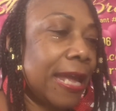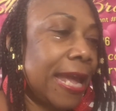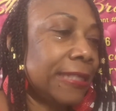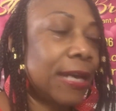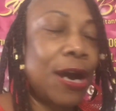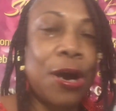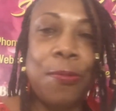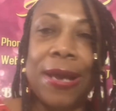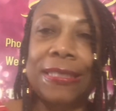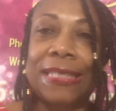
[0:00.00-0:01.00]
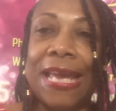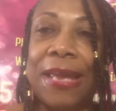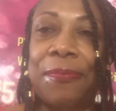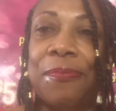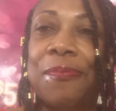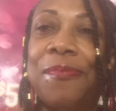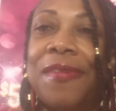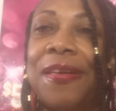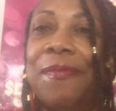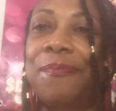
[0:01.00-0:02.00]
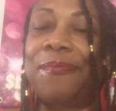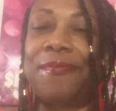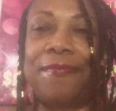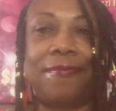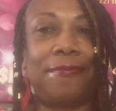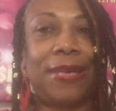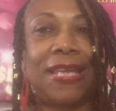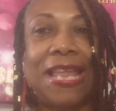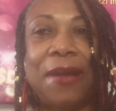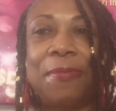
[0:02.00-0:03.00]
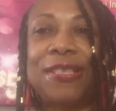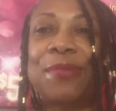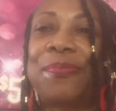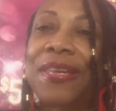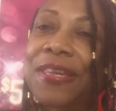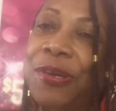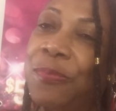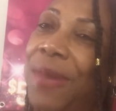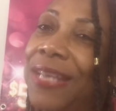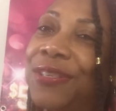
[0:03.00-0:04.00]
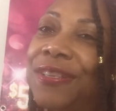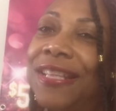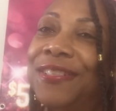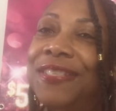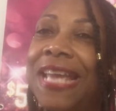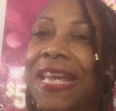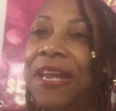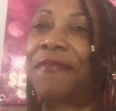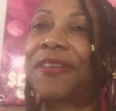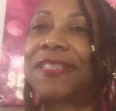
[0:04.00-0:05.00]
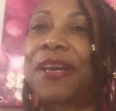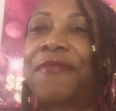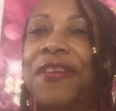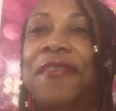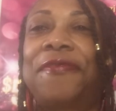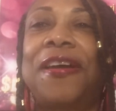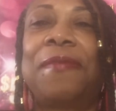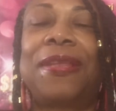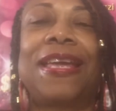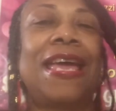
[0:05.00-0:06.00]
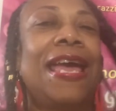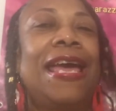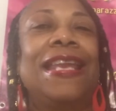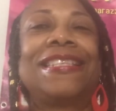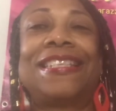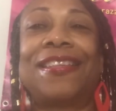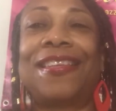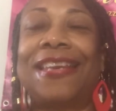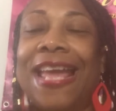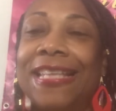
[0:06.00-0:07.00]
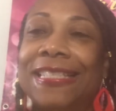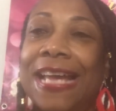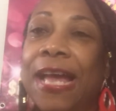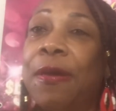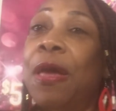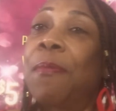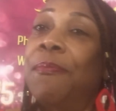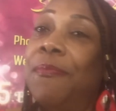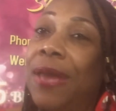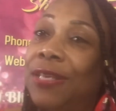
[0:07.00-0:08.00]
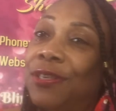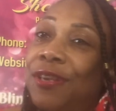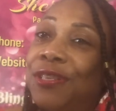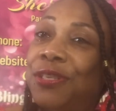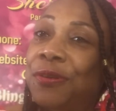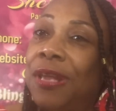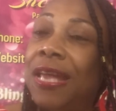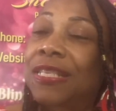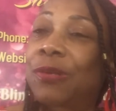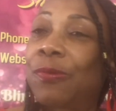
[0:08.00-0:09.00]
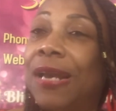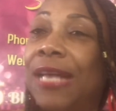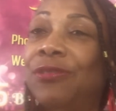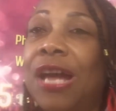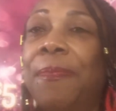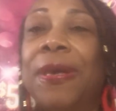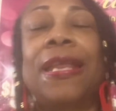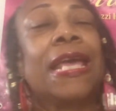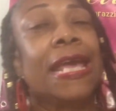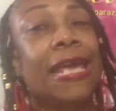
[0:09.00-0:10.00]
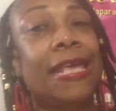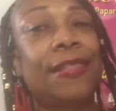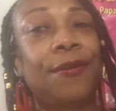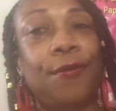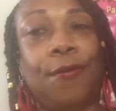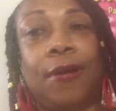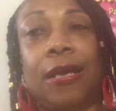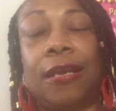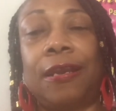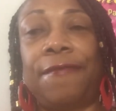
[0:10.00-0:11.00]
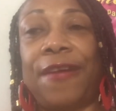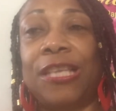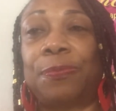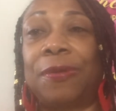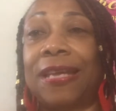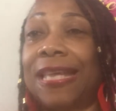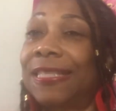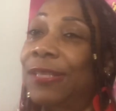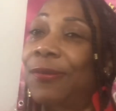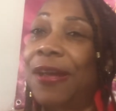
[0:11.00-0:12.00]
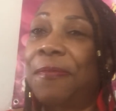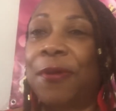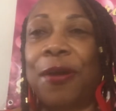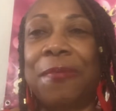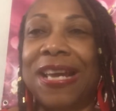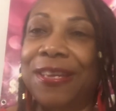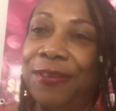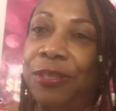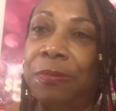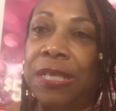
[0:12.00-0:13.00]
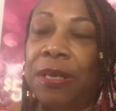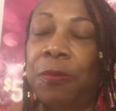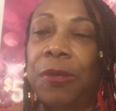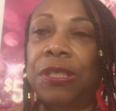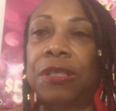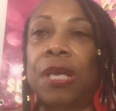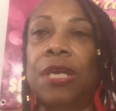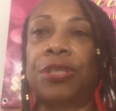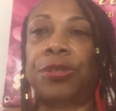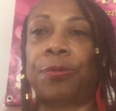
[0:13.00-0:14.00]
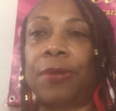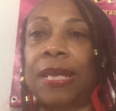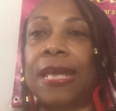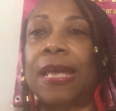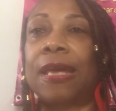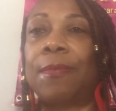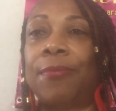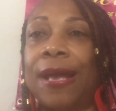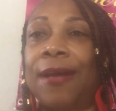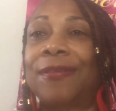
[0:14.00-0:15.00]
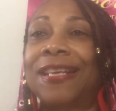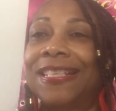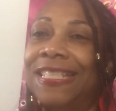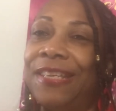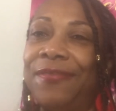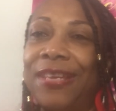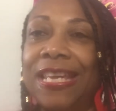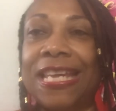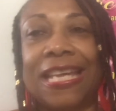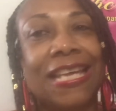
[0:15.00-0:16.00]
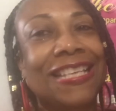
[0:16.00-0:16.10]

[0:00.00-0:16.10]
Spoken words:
As I always say, be glamorous, be you. Make sure that you take care of yourself and your family. And until the next time, make sure you tune in to when I drop it, either on Facebook, Instagram, or my YouTube channel, which is Sherri Brown TV.